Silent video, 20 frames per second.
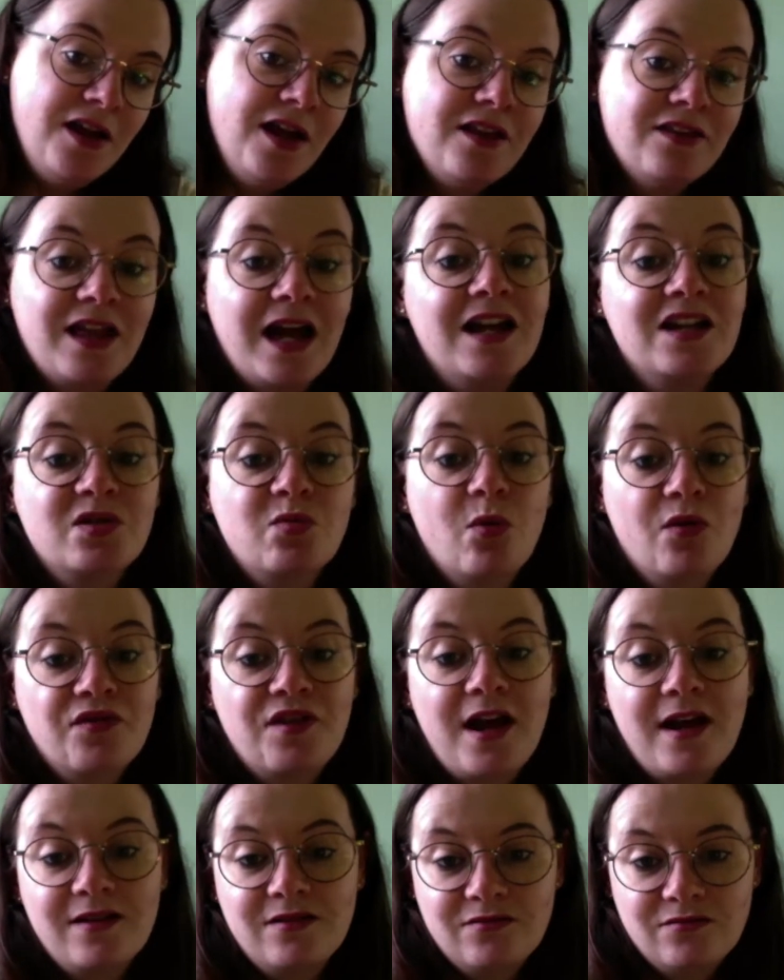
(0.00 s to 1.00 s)
That's what
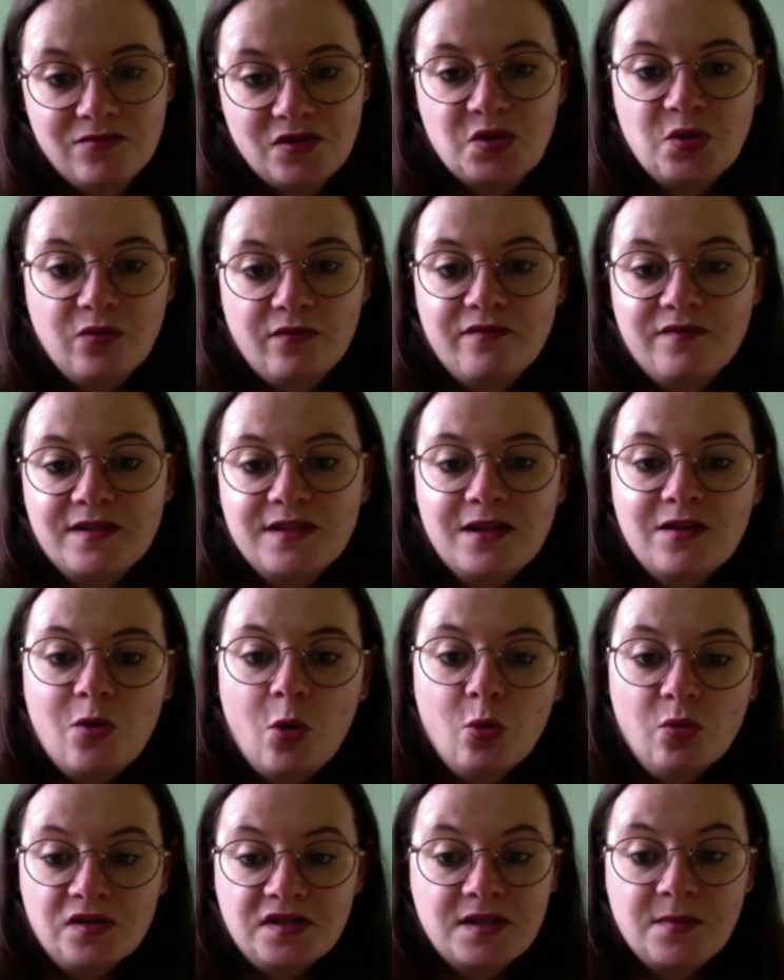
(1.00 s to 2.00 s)
that sort of
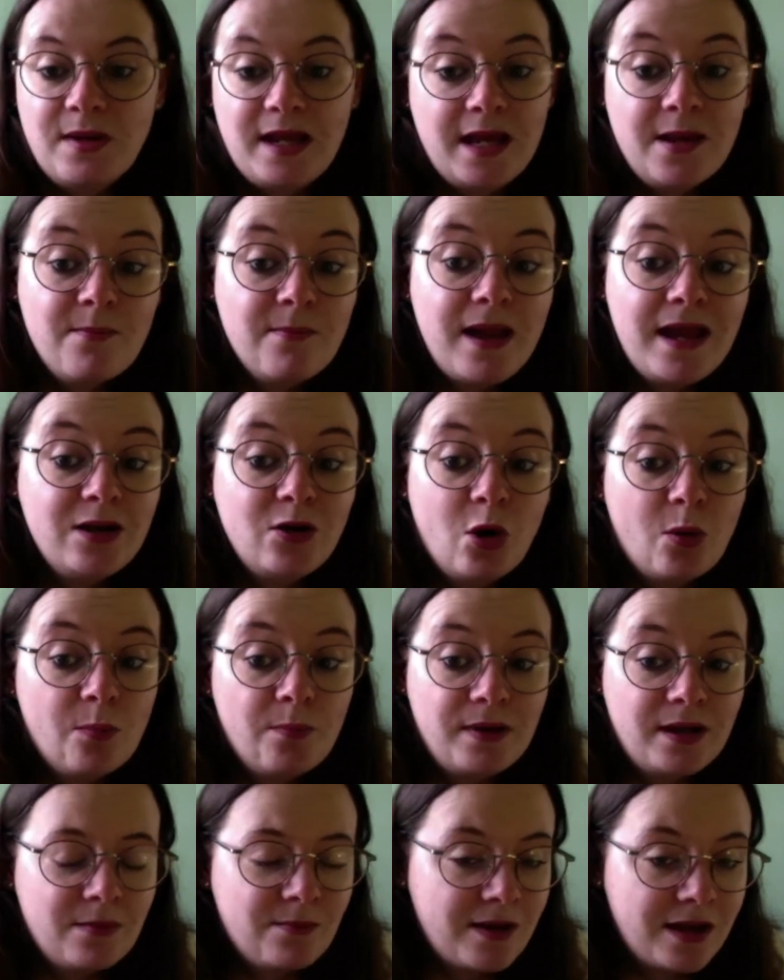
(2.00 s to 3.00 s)
calls to me. It may not be,
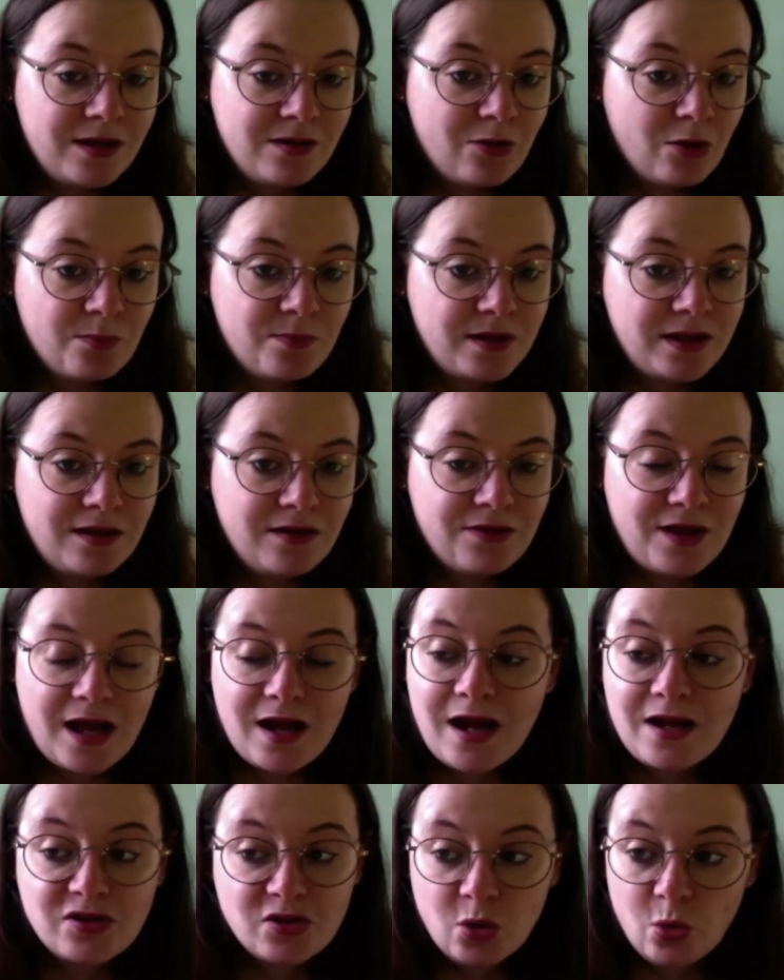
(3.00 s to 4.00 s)
it may not be that
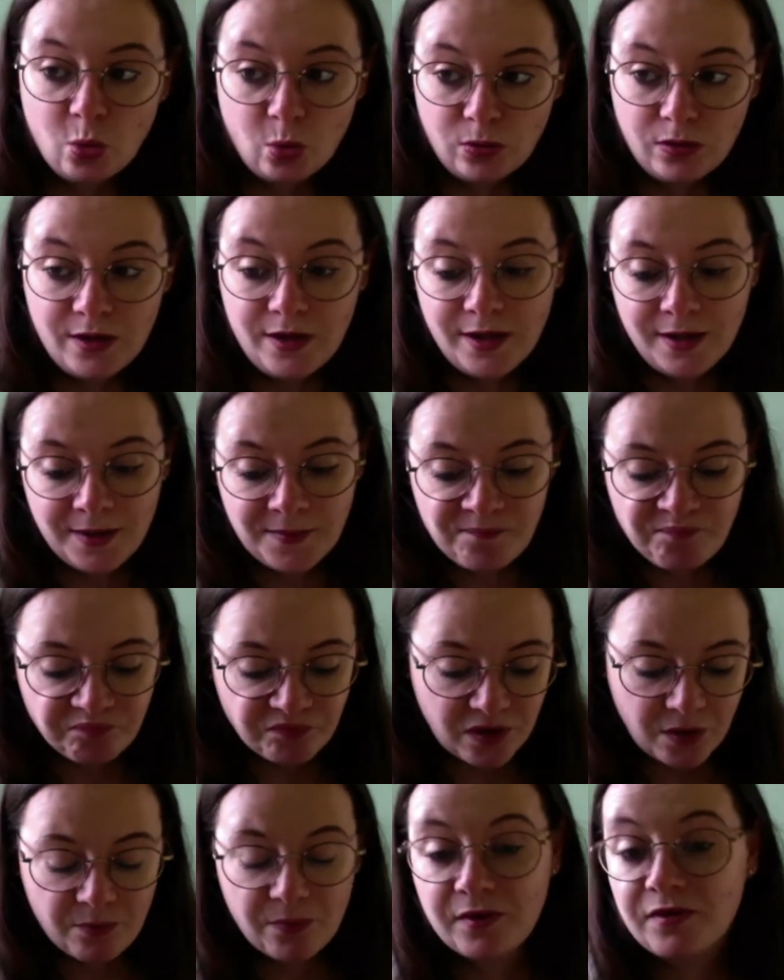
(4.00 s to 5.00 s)
at all,
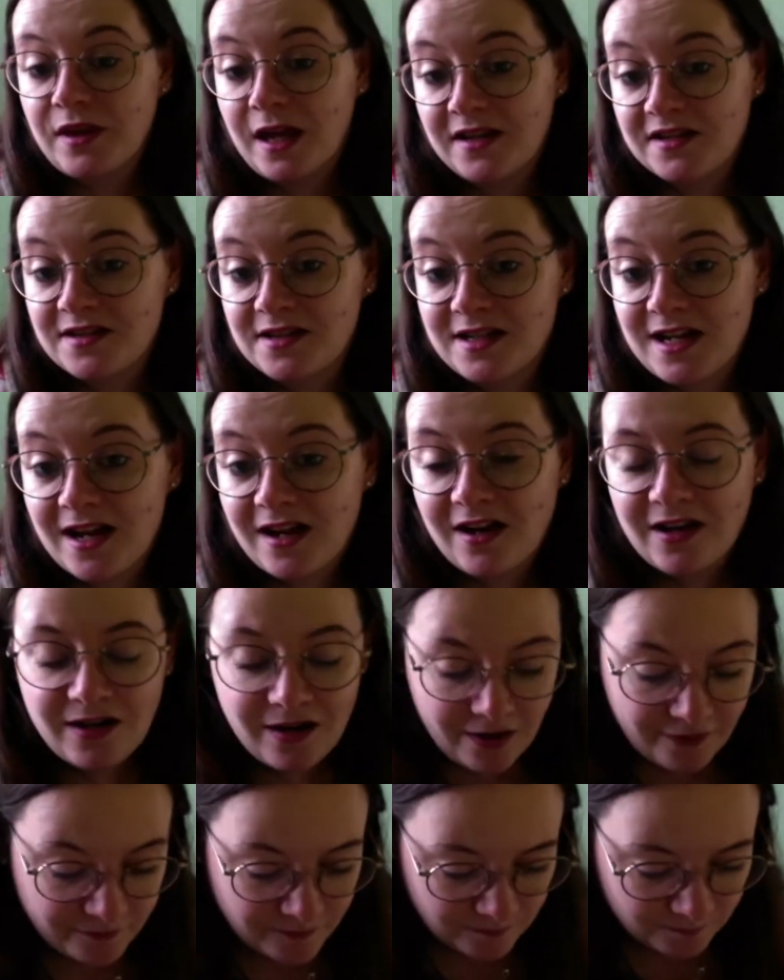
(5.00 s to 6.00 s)
but that's the deck I
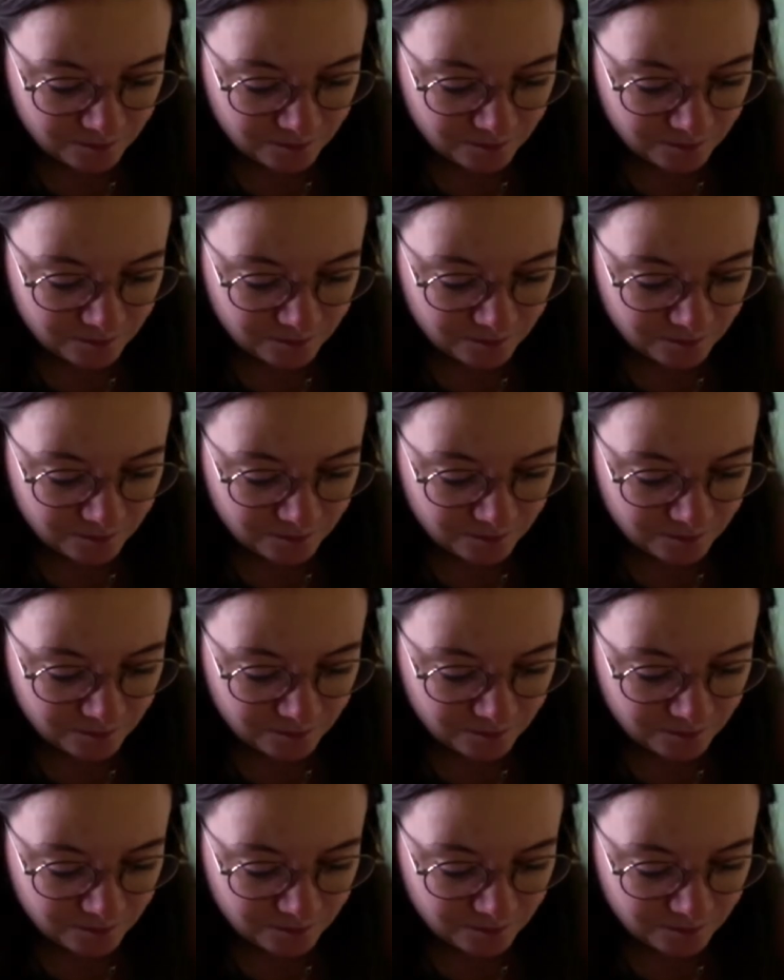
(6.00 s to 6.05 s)
love.